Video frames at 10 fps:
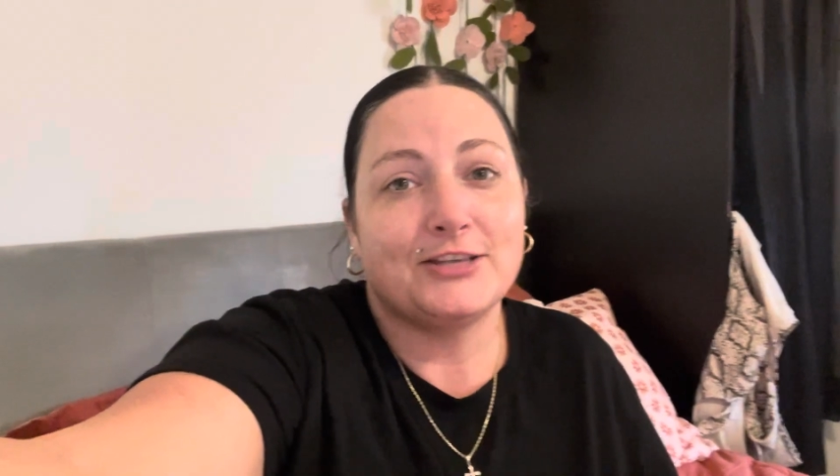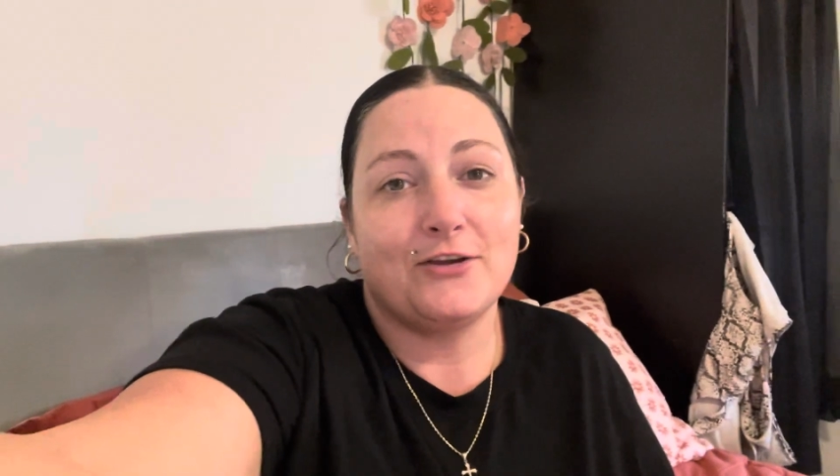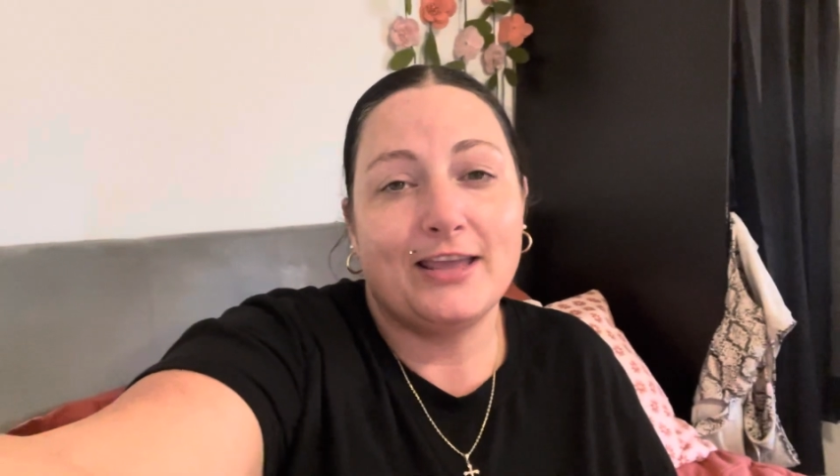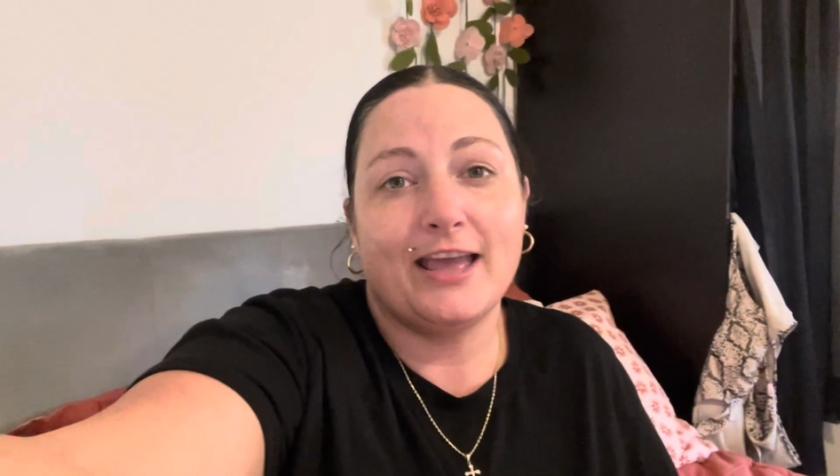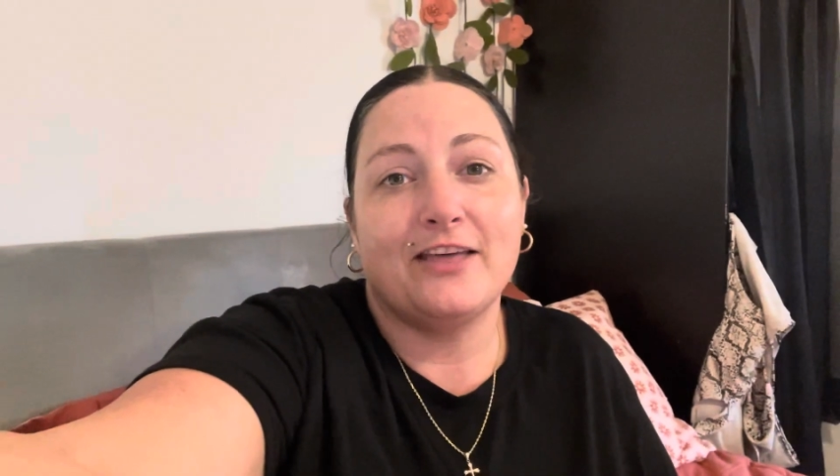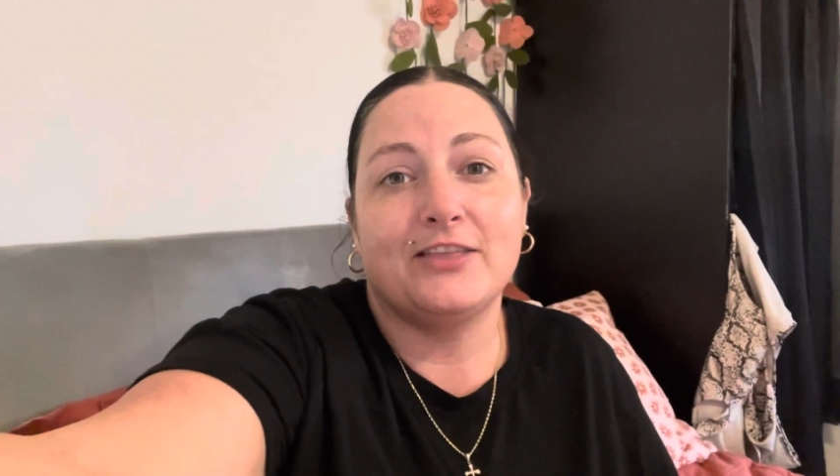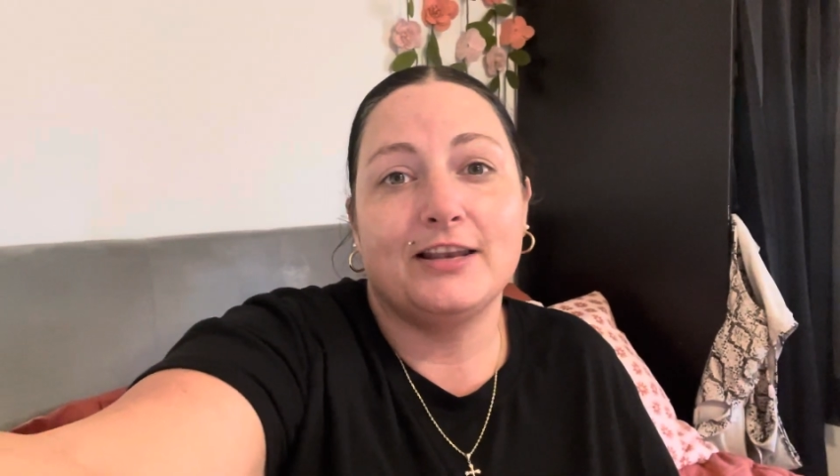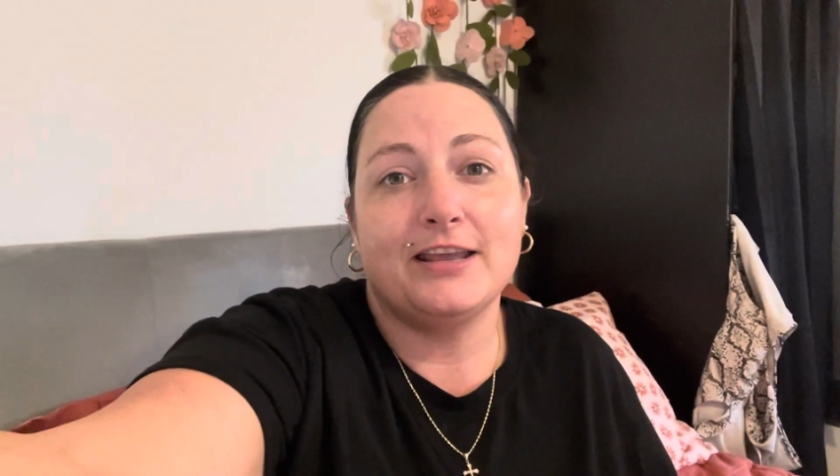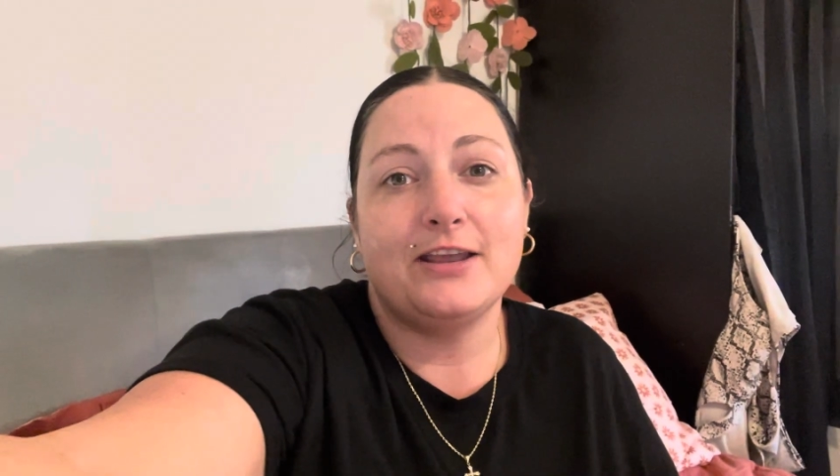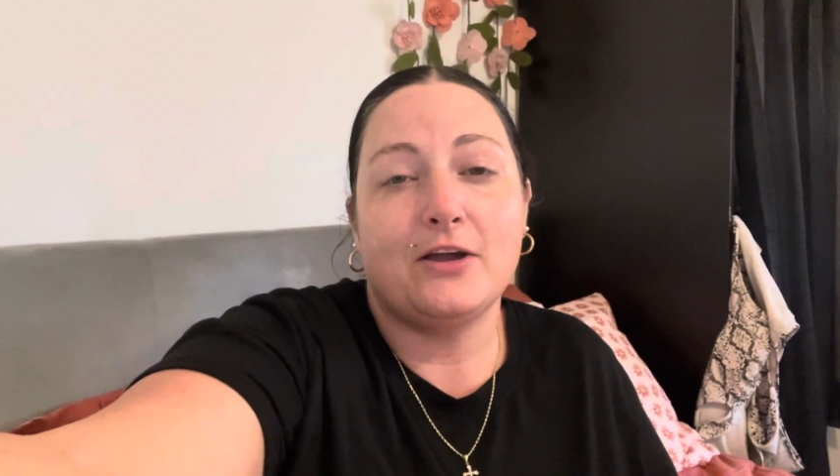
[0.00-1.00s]
So yeah,
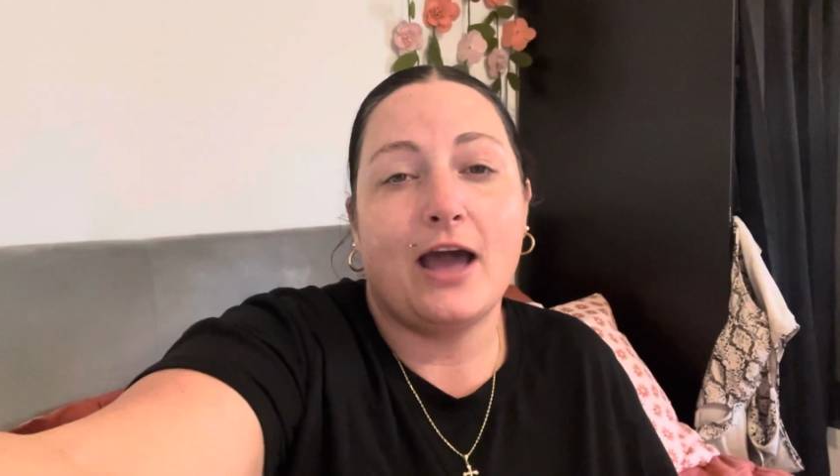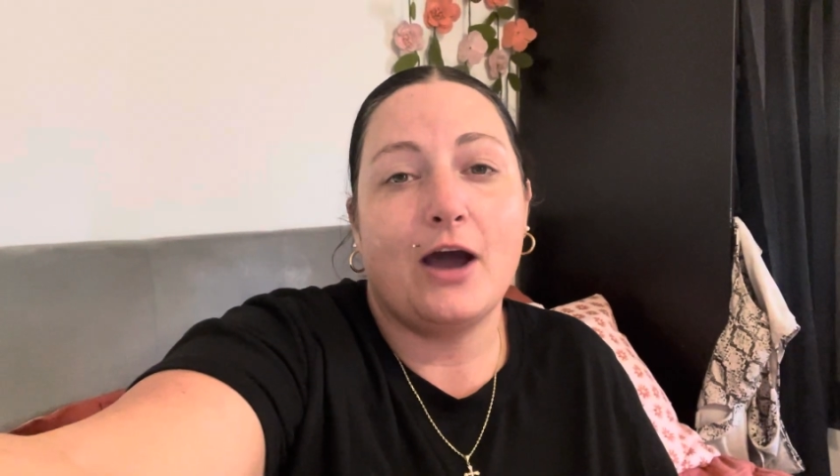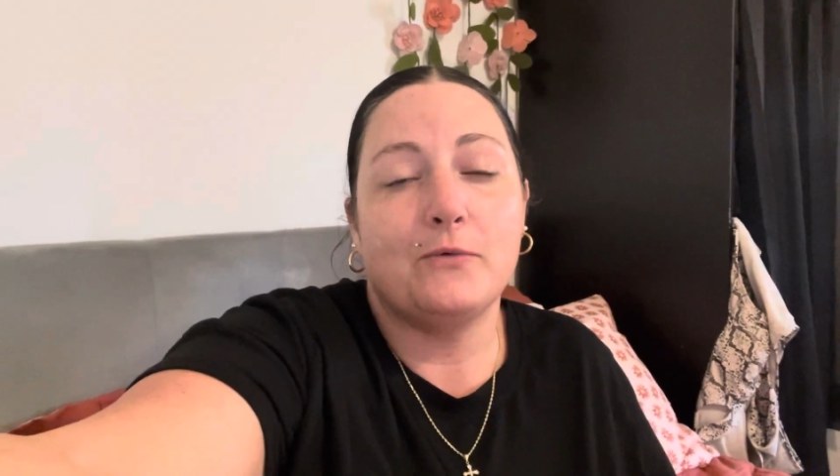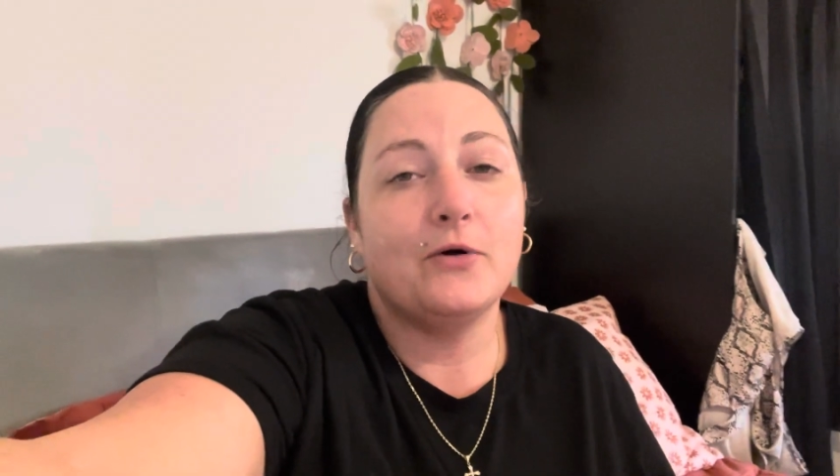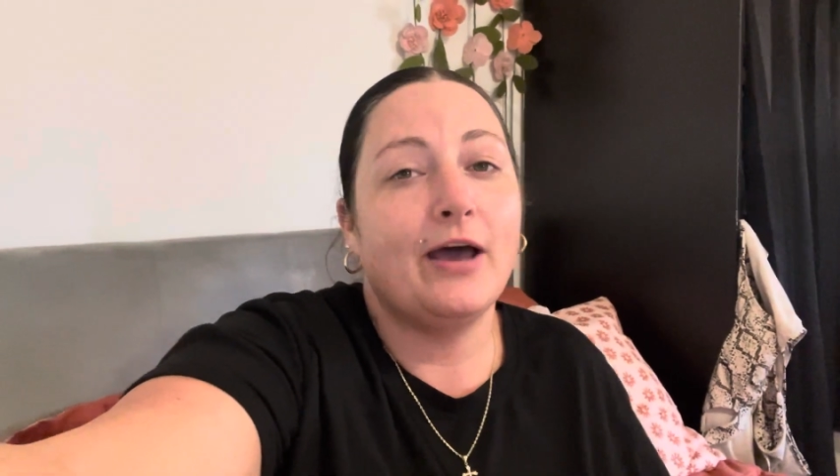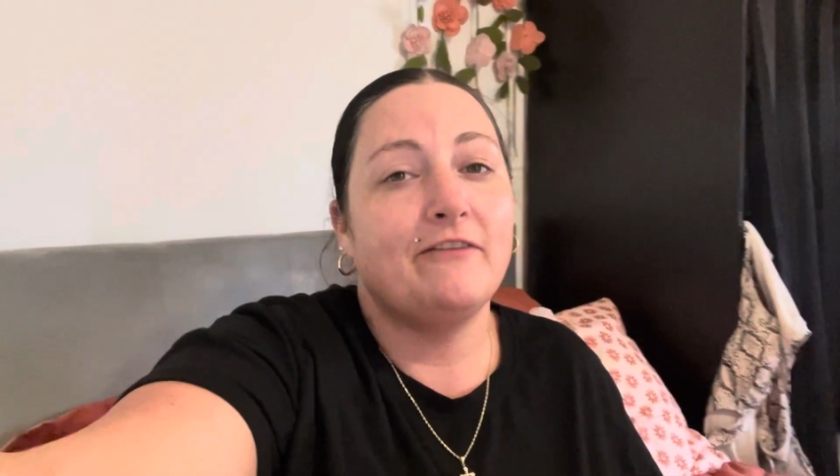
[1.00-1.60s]
the link, I will